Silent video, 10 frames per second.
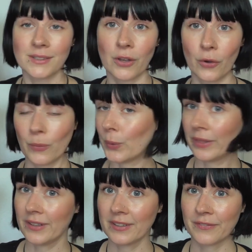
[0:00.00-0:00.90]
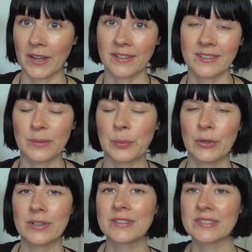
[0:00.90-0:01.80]
So with these fantasy
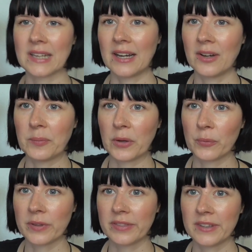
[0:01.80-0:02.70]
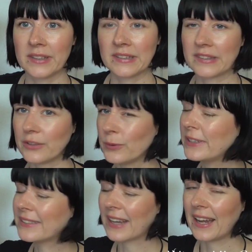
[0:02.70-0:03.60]
books, with the
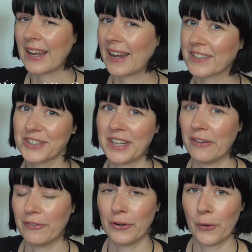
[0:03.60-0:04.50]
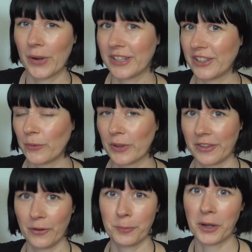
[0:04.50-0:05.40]
series, I actually have no idea
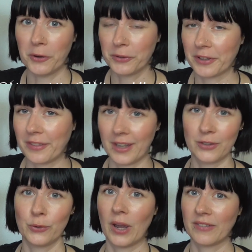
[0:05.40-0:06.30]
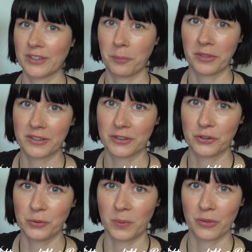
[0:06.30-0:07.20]
what they're about. They do have something to
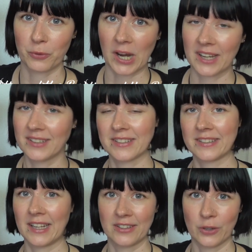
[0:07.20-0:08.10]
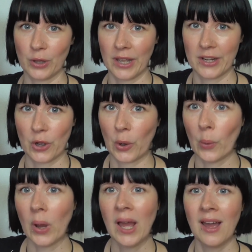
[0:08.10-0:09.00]
do with dragons, that's all I
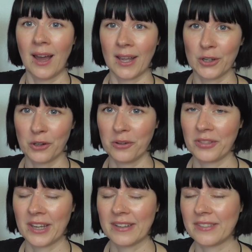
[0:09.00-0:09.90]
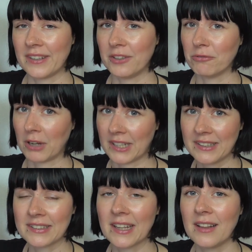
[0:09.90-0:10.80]
know. I know that the
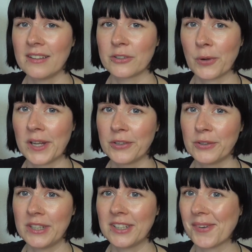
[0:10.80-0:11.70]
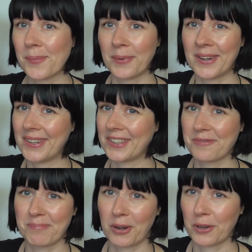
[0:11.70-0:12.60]
writing style is quite unique,
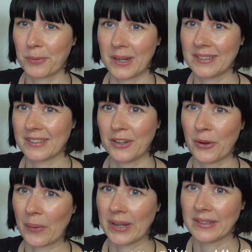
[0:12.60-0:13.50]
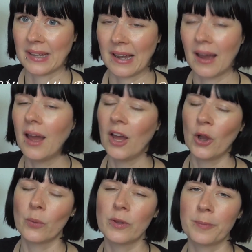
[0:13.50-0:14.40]
but plot-wise, no idea.
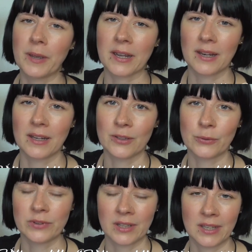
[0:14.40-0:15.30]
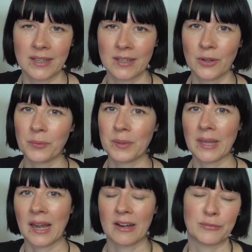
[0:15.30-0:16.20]
With Beren and Lúthien,
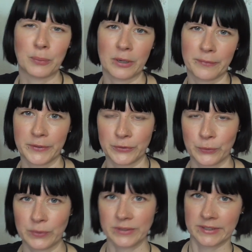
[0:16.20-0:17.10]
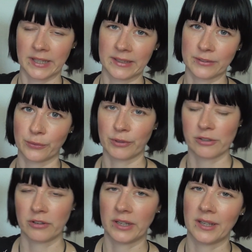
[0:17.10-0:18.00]
we have one of the stories that is
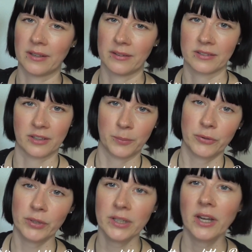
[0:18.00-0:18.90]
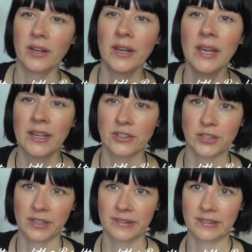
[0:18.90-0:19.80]
originally in the Silmarillion,
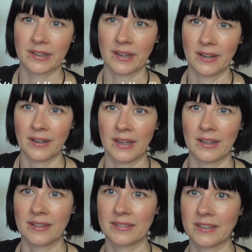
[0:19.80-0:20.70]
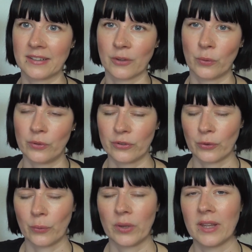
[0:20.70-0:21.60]
just as its own
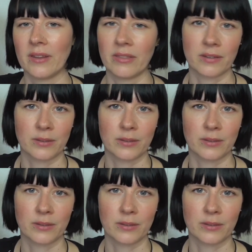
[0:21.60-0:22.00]
story in